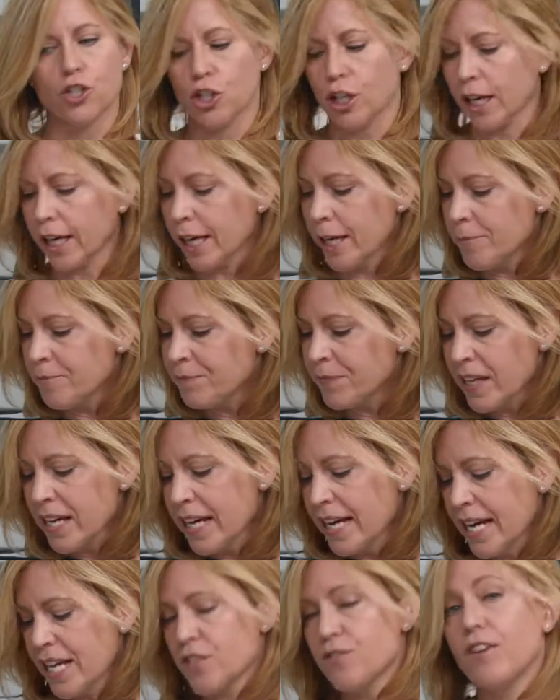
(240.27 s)
chicken,
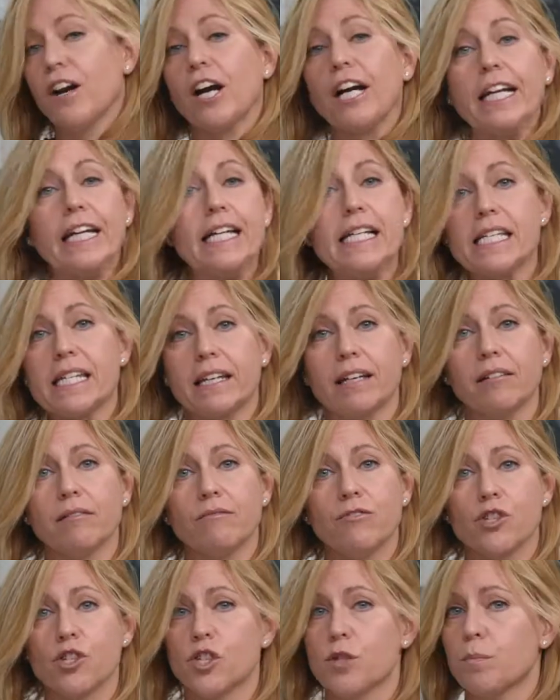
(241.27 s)
it's very easy.
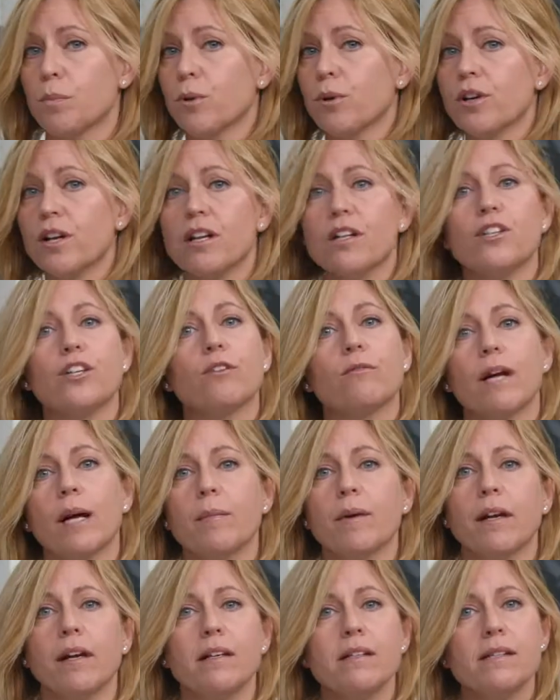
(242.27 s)
Just spoon it into your
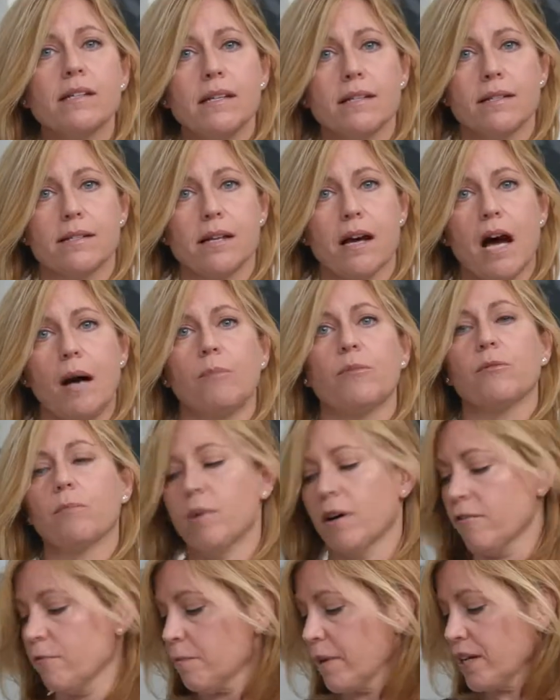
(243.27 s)
ramekins and top with
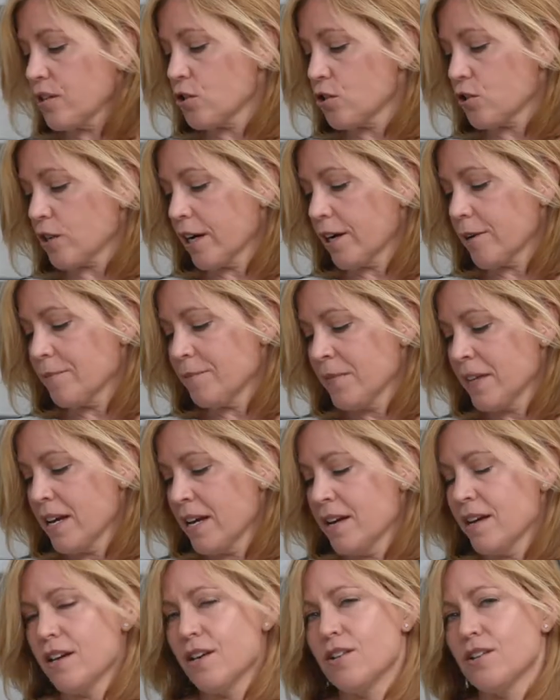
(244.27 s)
puff pastry.
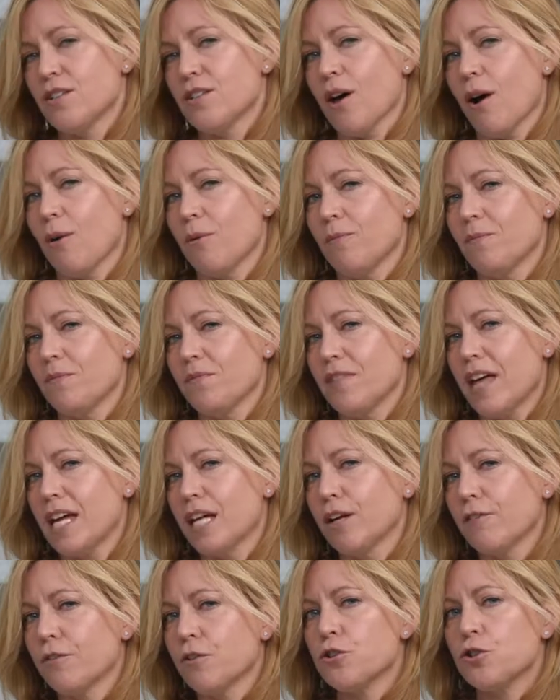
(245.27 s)
So
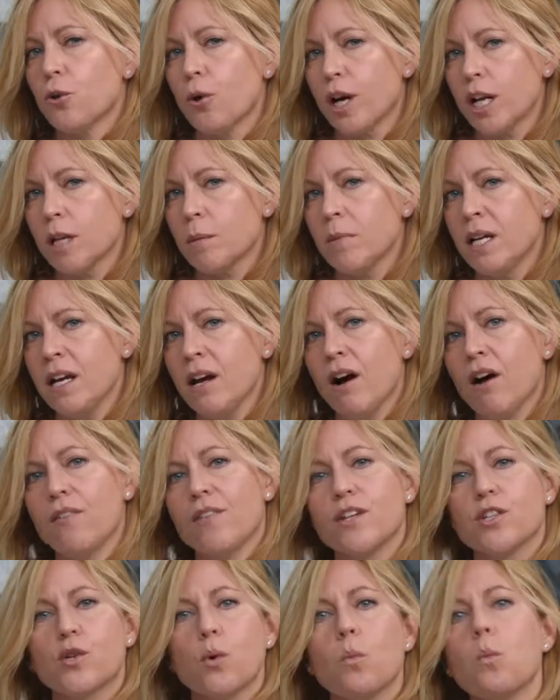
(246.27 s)
thank you for joining me
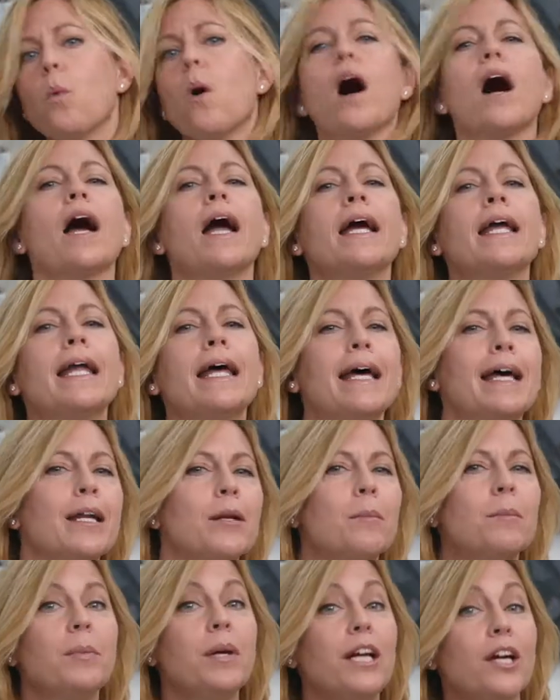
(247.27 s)
on this wine
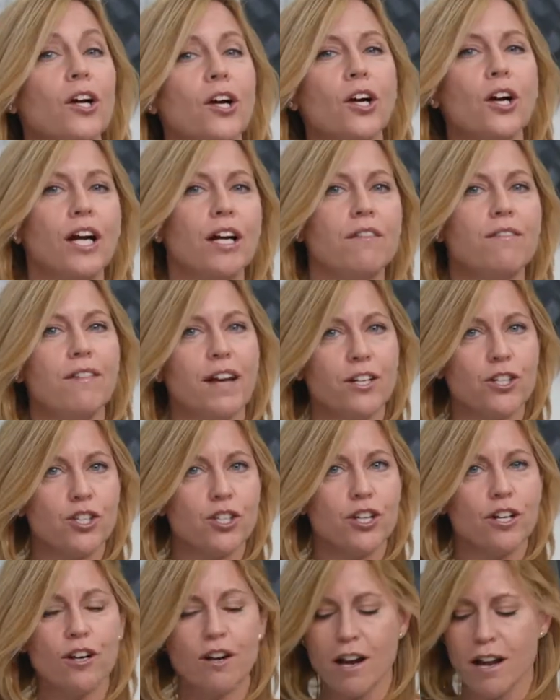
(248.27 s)
and beer
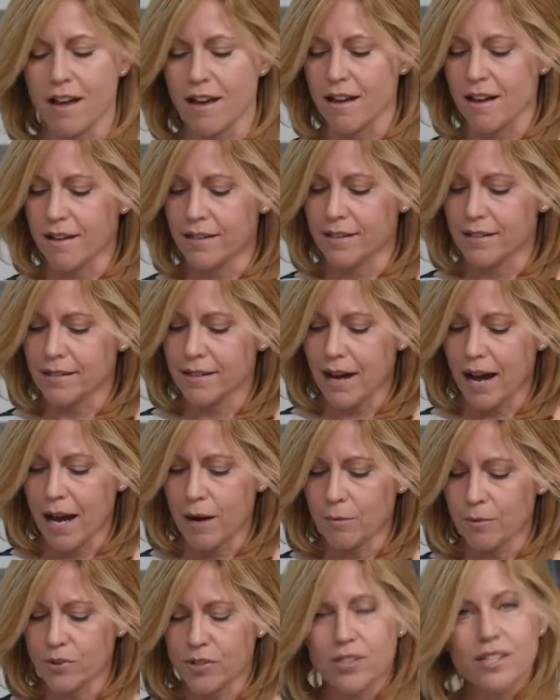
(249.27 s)
adventure and
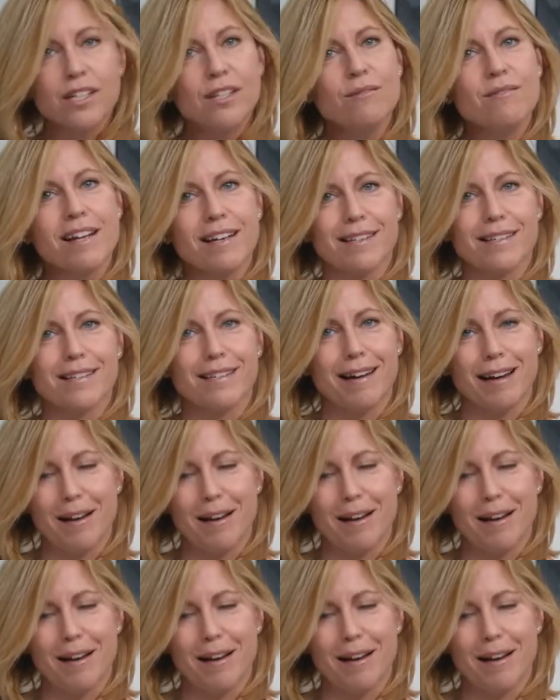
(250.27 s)
I will see you next